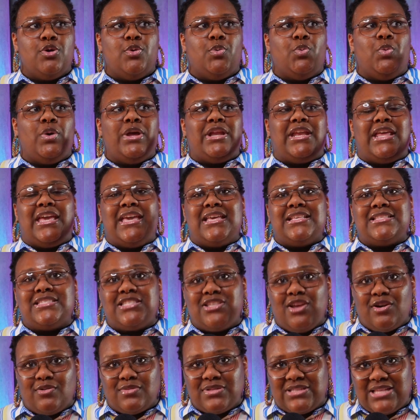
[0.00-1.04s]
When it's
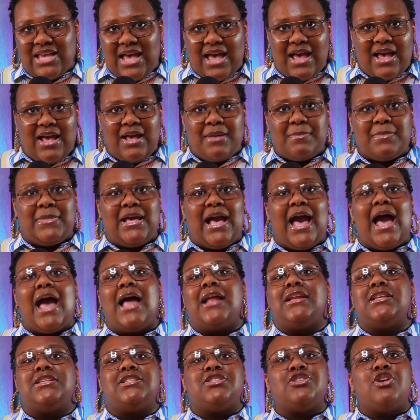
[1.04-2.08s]
your time,
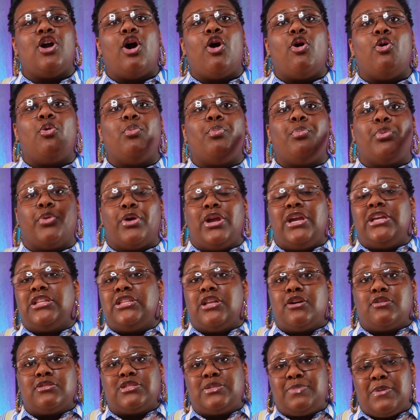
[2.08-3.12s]
God is going to bring
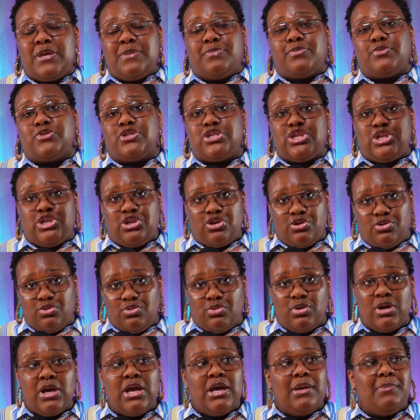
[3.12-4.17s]
those people to
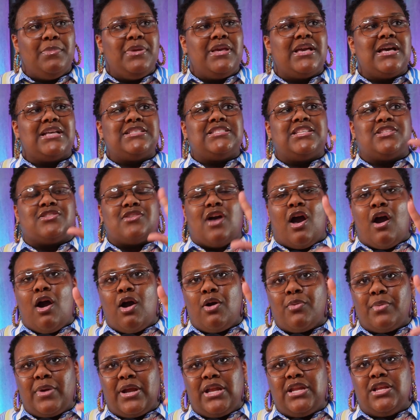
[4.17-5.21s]
you because it's
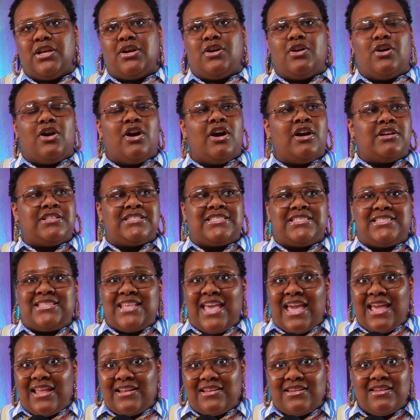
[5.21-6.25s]
already a, a
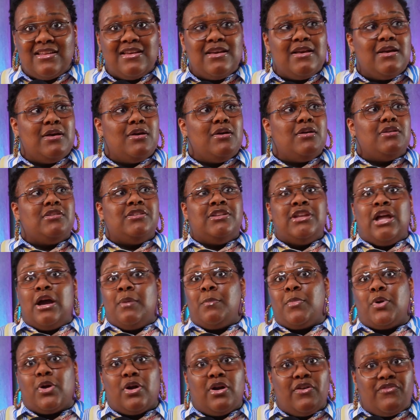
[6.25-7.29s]
set
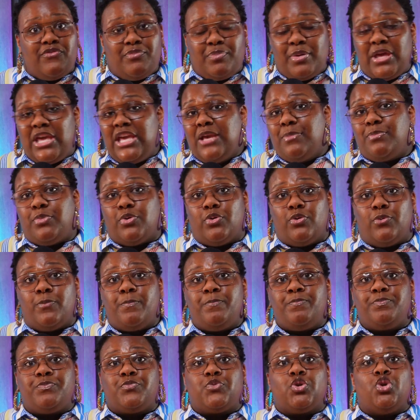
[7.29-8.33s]
number of people
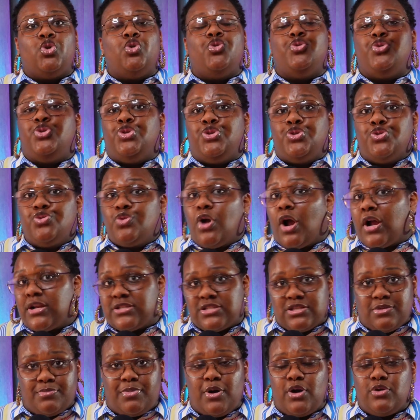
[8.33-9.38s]
who you are
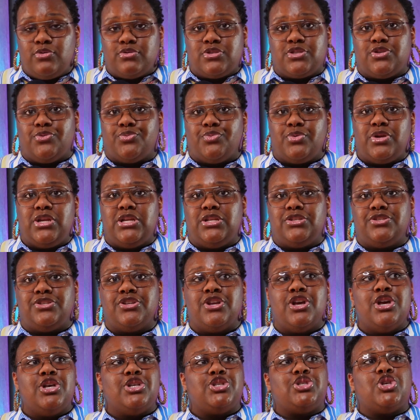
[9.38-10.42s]
supposed to reach.
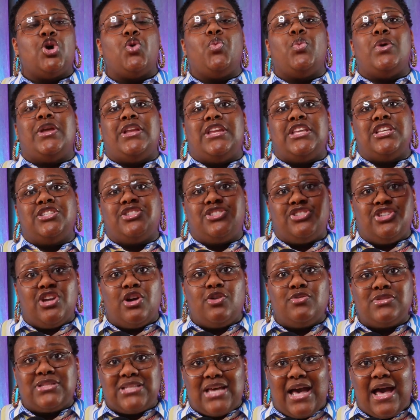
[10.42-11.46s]
So when it's
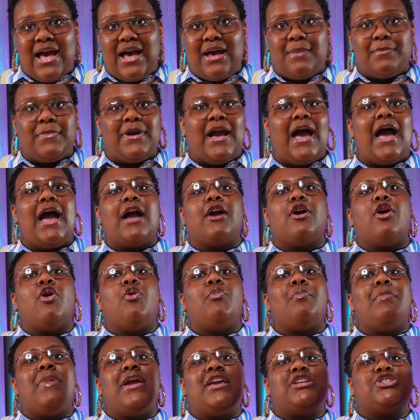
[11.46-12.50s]
your time, God
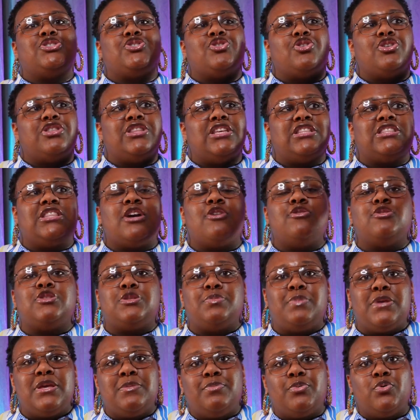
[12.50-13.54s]
going to make sure that those
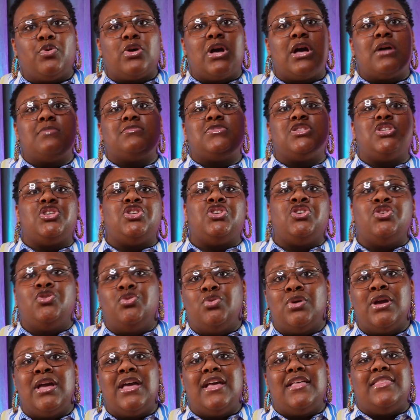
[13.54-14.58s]
people come to
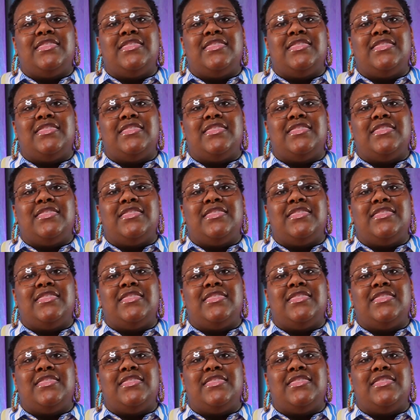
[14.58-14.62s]
you.